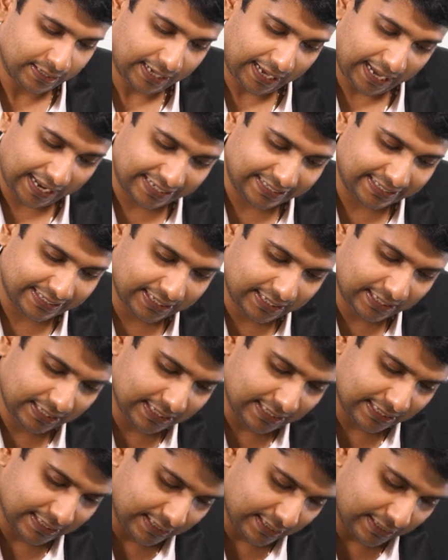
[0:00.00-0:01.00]
And
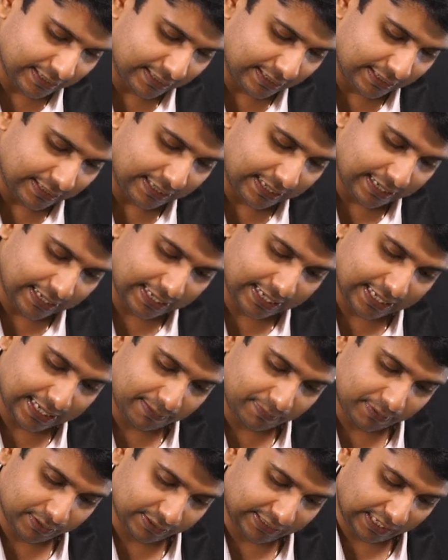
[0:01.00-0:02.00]
here
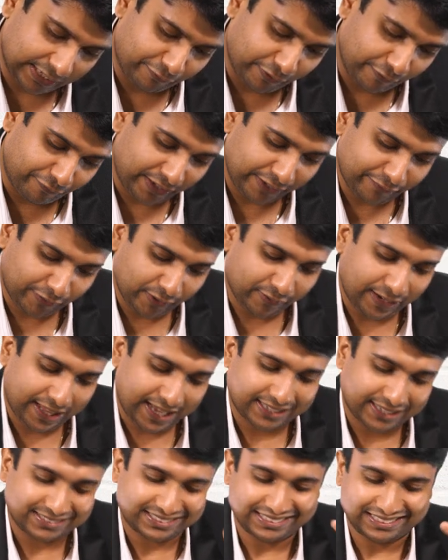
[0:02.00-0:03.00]
that 55
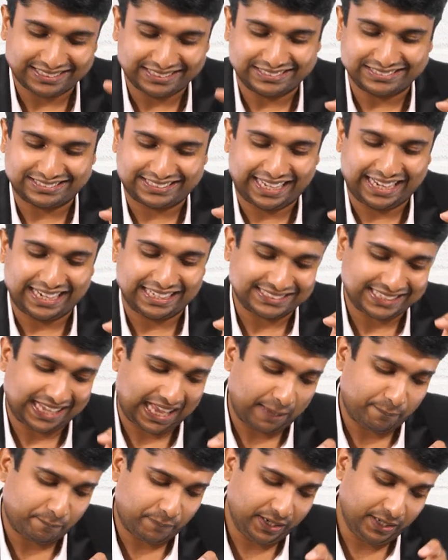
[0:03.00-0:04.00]
lakhs sales
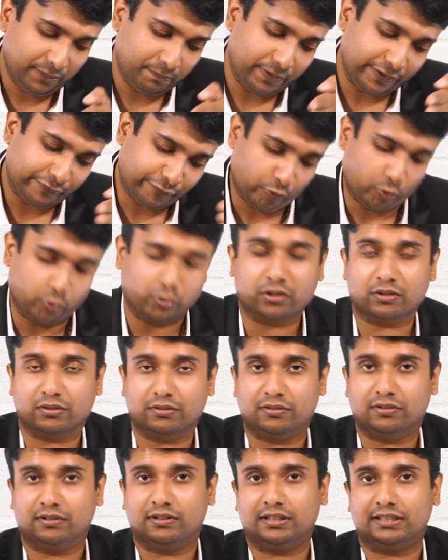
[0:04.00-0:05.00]
happened before
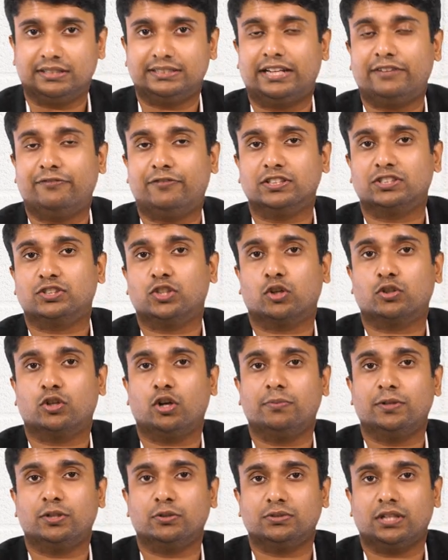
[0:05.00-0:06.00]
that 1st
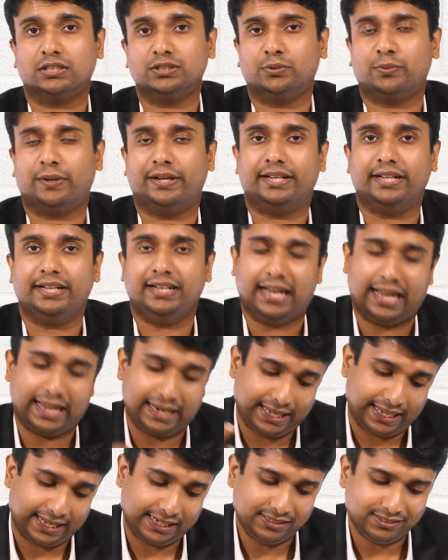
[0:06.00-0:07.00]
October 2020
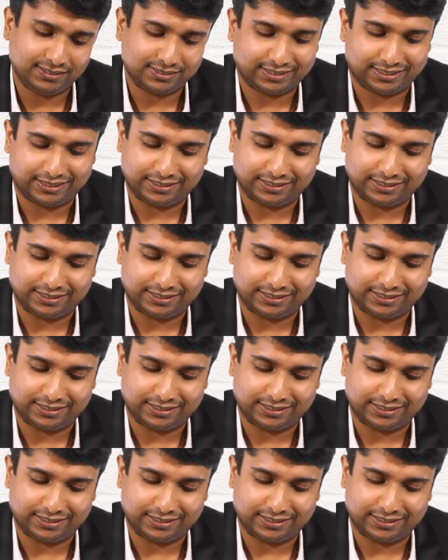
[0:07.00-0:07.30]
and hence